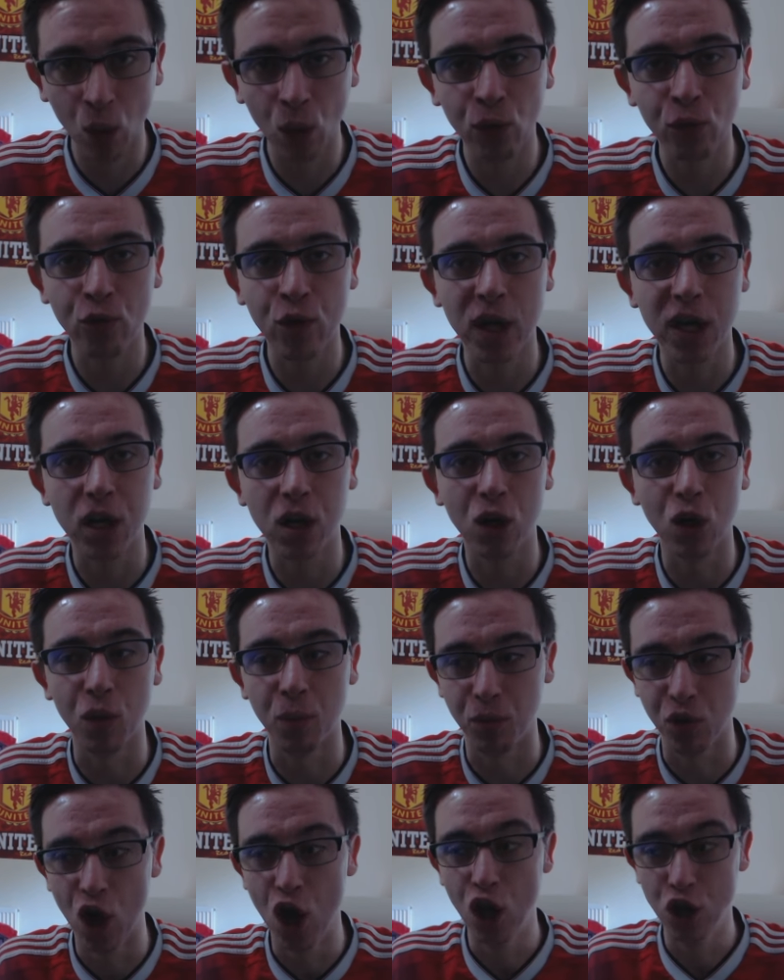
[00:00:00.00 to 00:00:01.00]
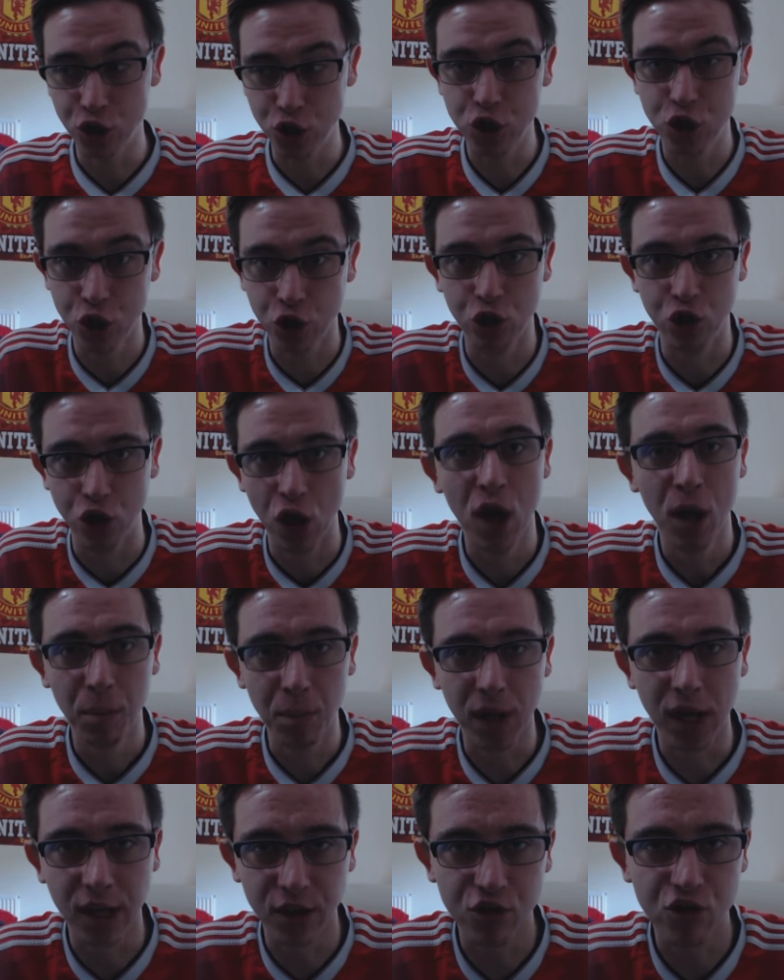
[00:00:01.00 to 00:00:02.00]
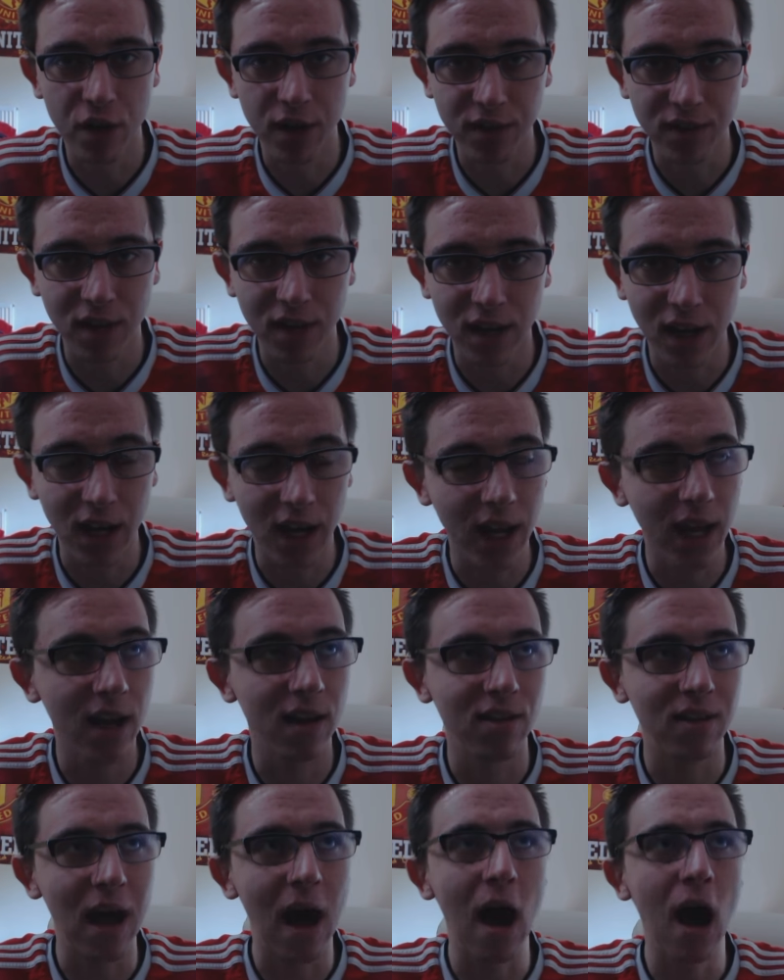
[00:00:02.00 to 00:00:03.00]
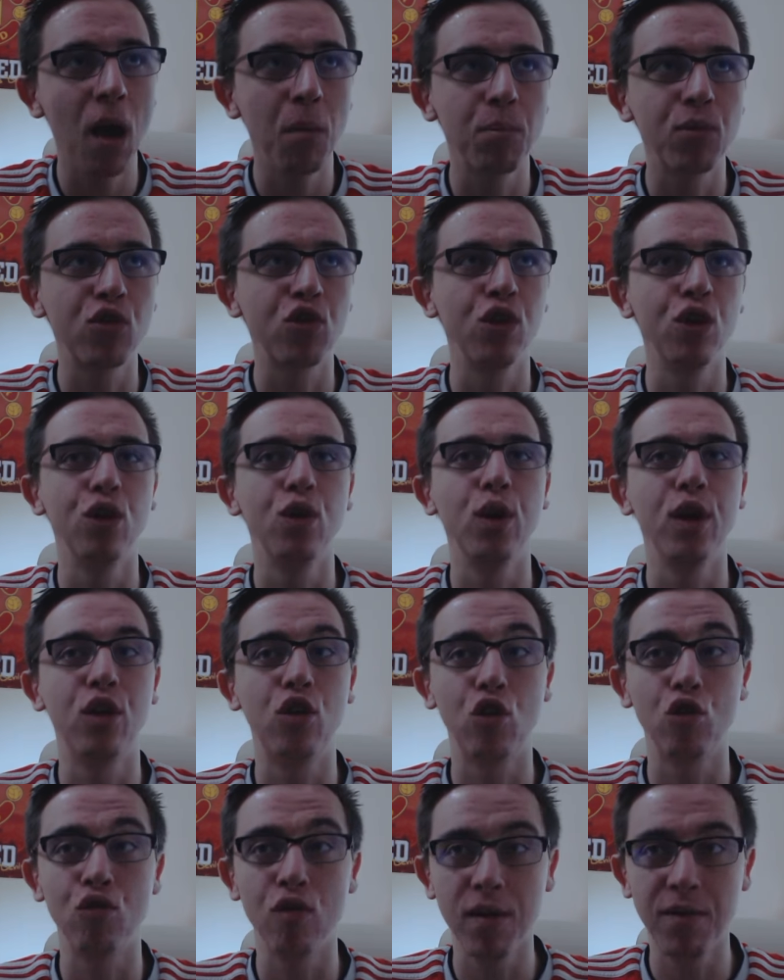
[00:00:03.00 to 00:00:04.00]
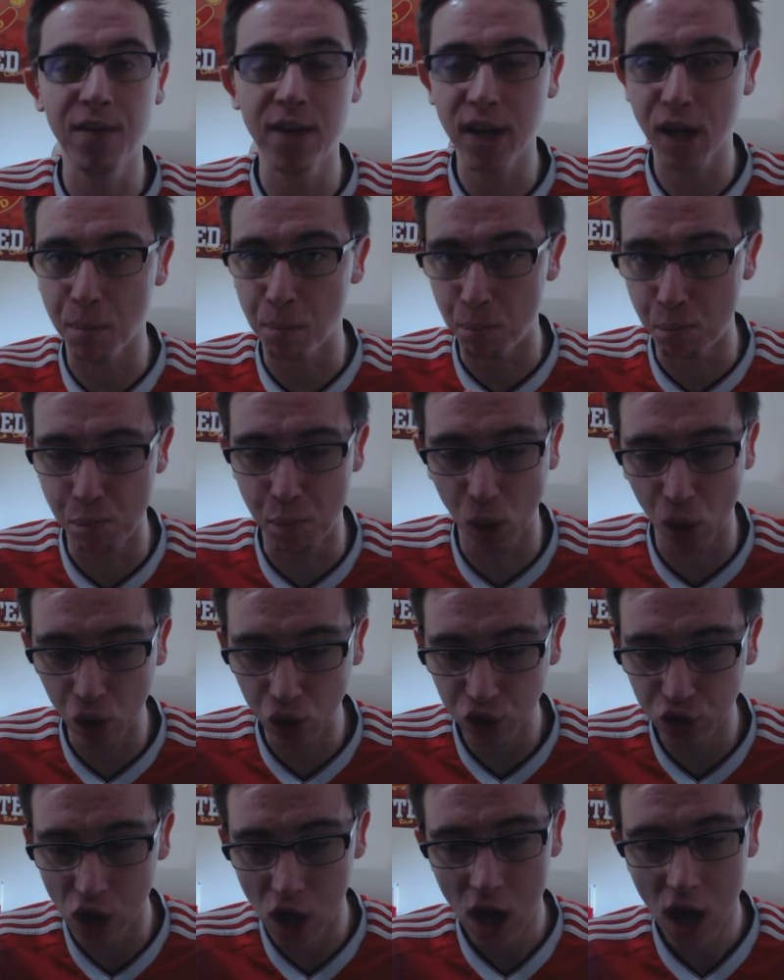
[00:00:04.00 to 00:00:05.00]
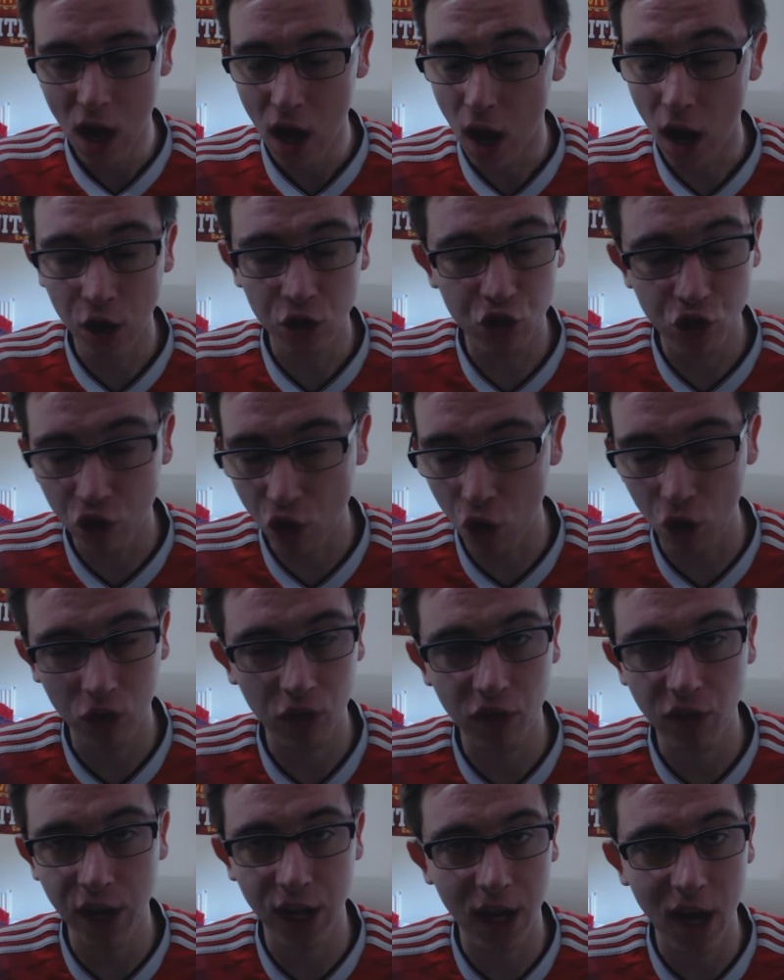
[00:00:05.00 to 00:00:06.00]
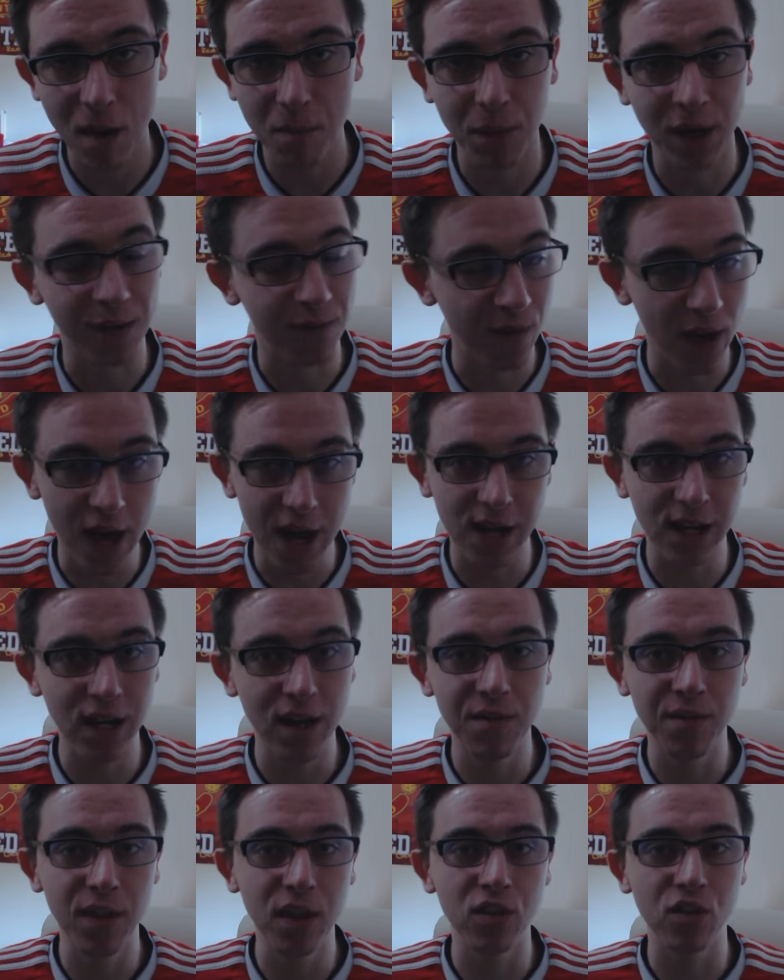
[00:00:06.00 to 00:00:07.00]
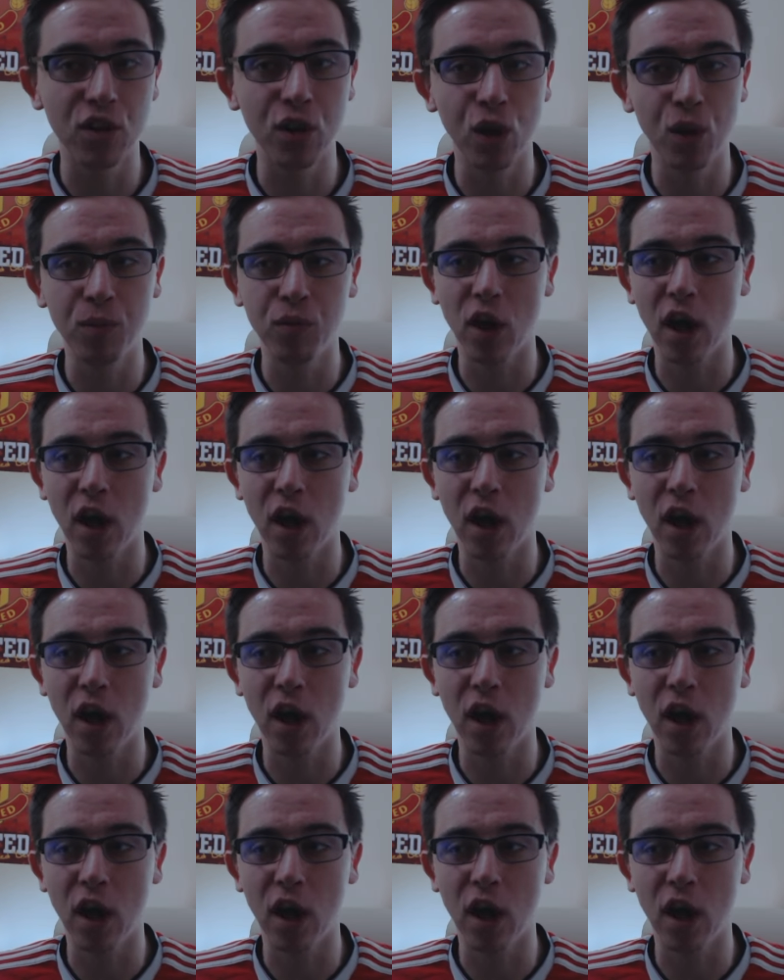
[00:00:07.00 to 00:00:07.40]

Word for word: all three clubs should be interested in. He is absolutely terrific, but I just can't see it happening for any of these clubs.